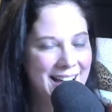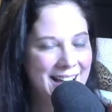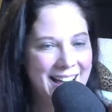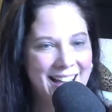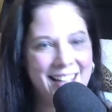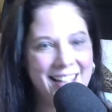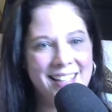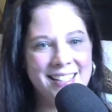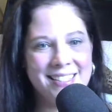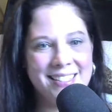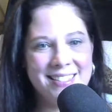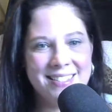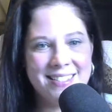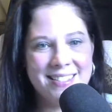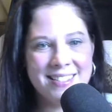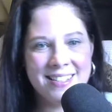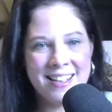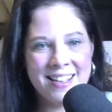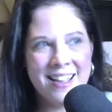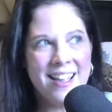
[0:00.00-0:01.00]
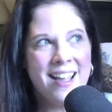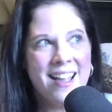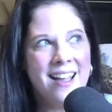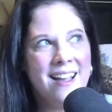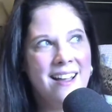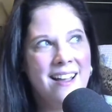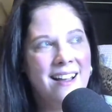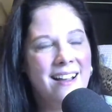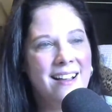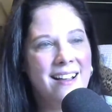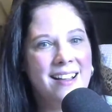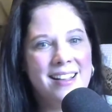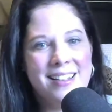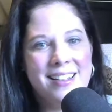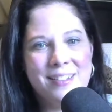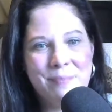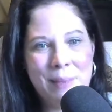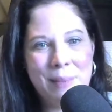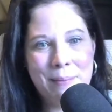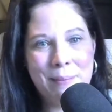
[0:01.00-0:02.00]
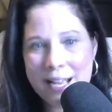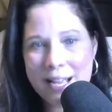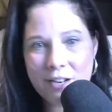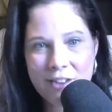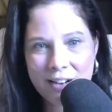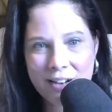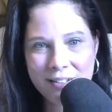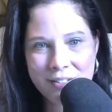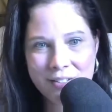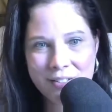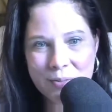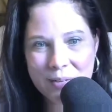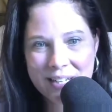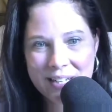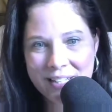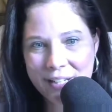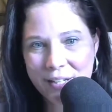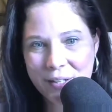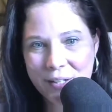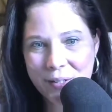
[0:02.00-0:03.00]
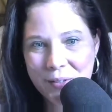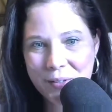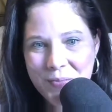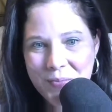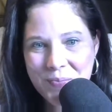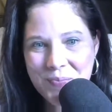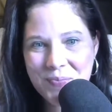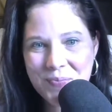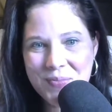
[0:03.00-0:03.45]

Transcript: And my background is radio.